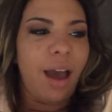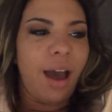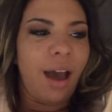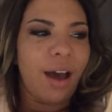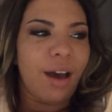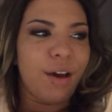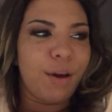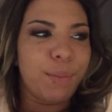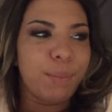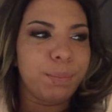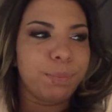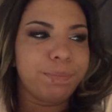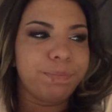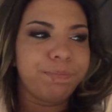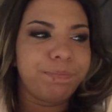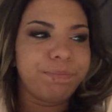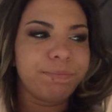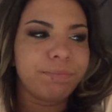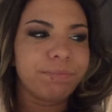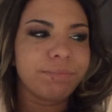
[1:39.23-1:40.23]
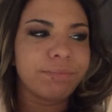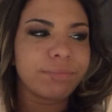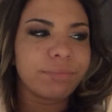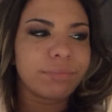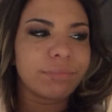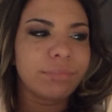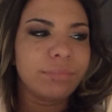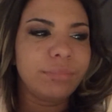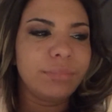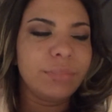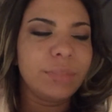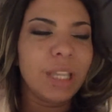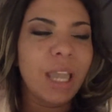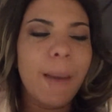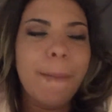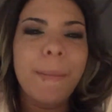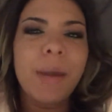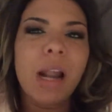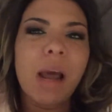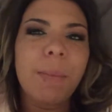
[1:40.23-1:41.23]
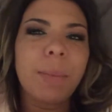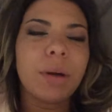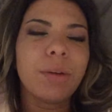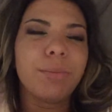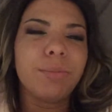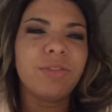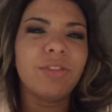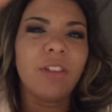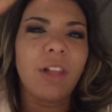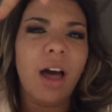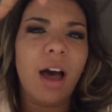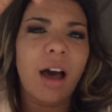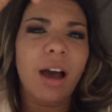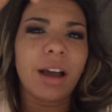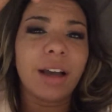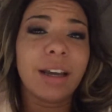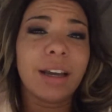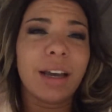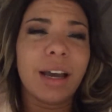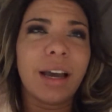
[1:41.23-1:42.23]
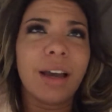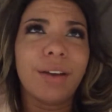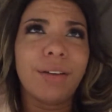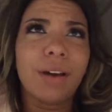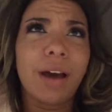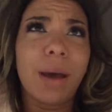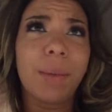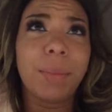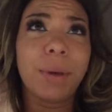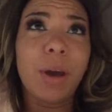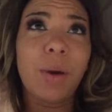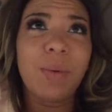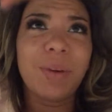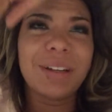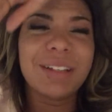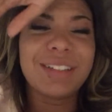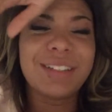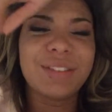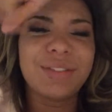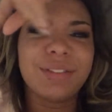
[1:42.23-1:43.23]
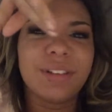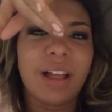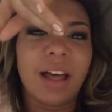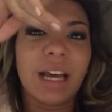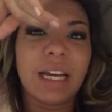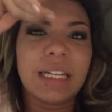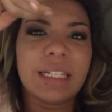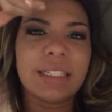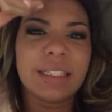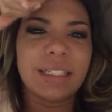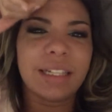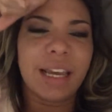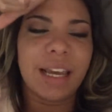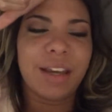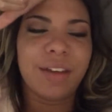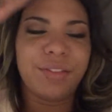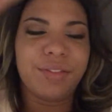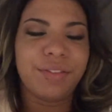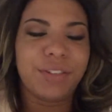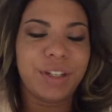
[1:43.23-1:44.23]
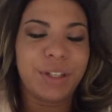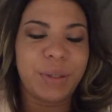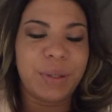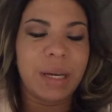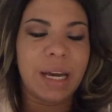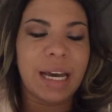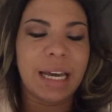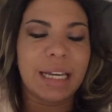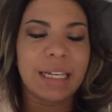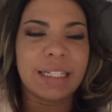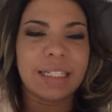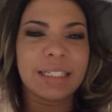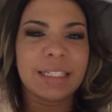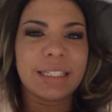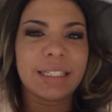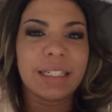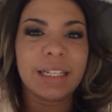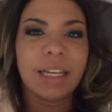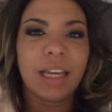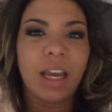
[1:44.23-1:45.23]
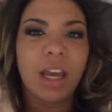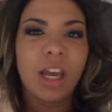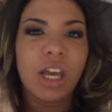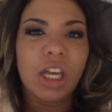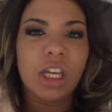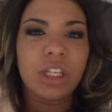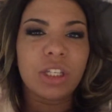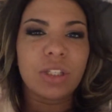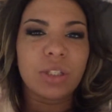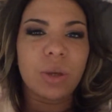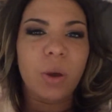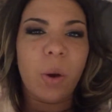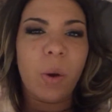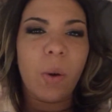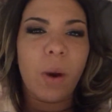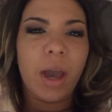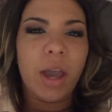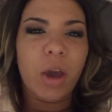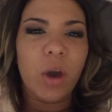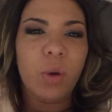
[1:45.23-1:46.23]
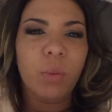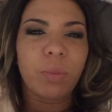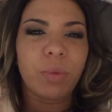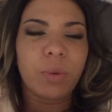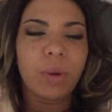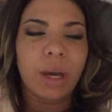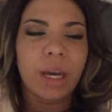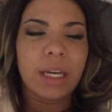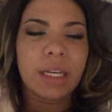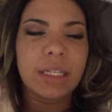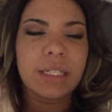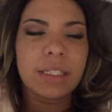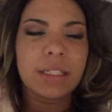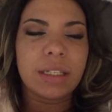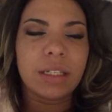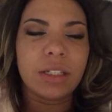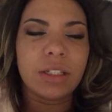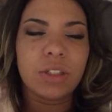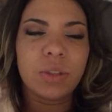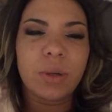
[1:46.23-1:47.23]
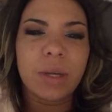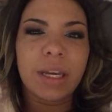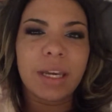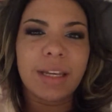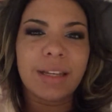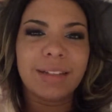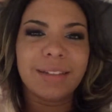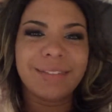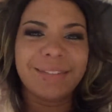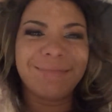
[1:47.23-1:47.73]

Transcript: But I'm gonna vlog. I'm going to vlog today for you guys, so I hope you guys enjoy it.